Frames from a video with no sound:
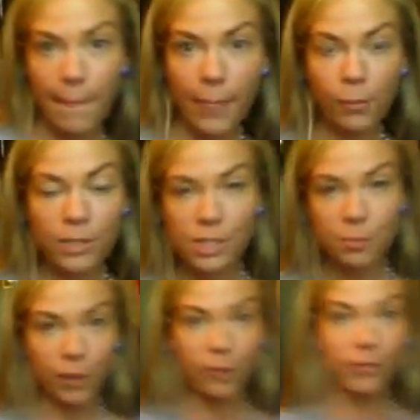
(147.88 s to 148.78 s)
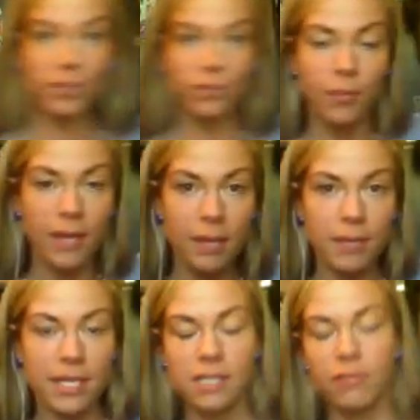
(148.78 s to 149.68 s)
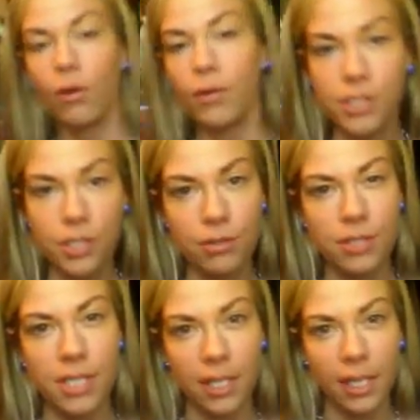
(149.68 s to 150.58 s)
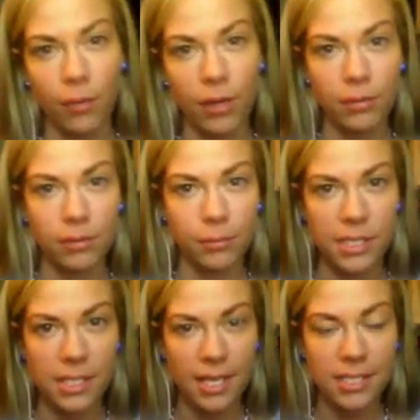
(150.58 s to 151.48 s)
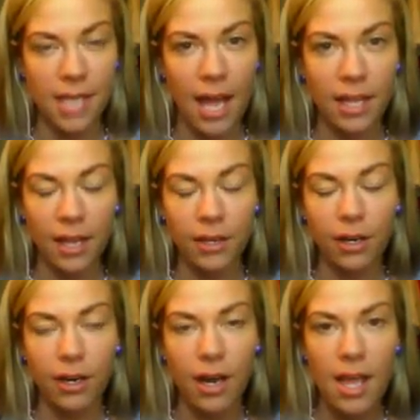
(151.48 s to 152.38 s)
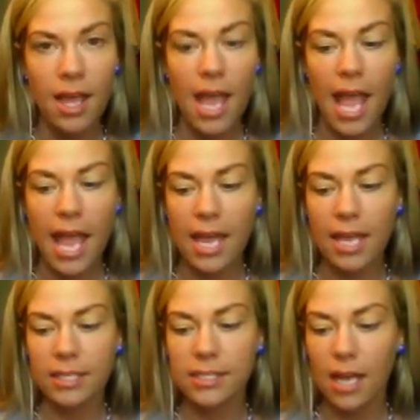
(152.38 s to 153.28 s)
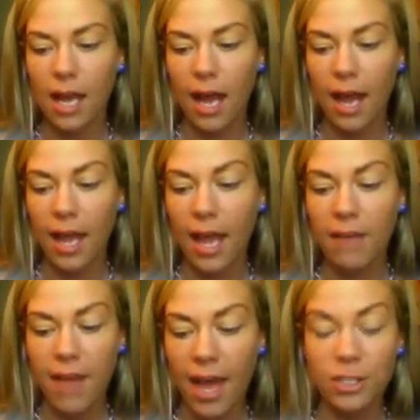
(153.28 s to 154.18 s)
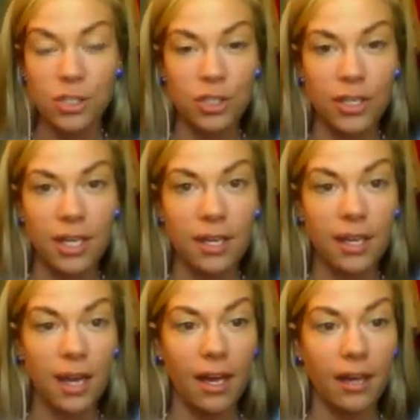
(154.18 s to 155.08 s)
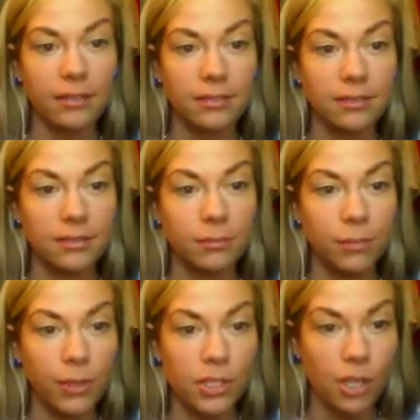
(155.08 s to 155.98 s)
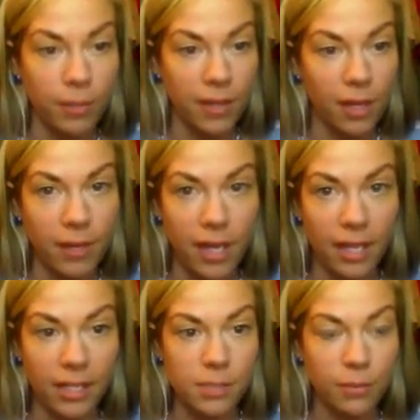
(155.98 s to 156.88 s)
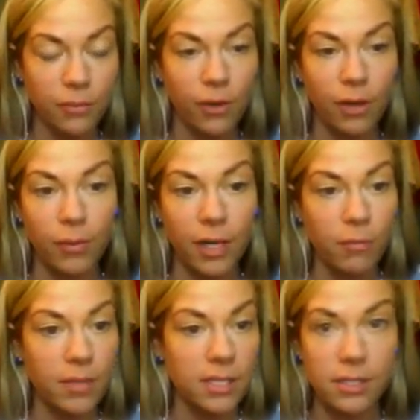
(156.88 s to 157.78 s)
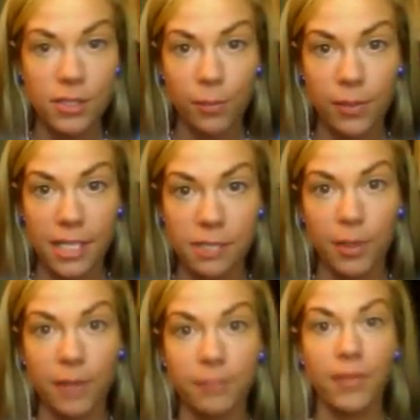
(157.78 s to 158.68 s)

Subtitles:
which is perfect for me because I've always used like liquid precise eyeliner, and I have actually put Sharpie on my eyelids before when I've been super desperate.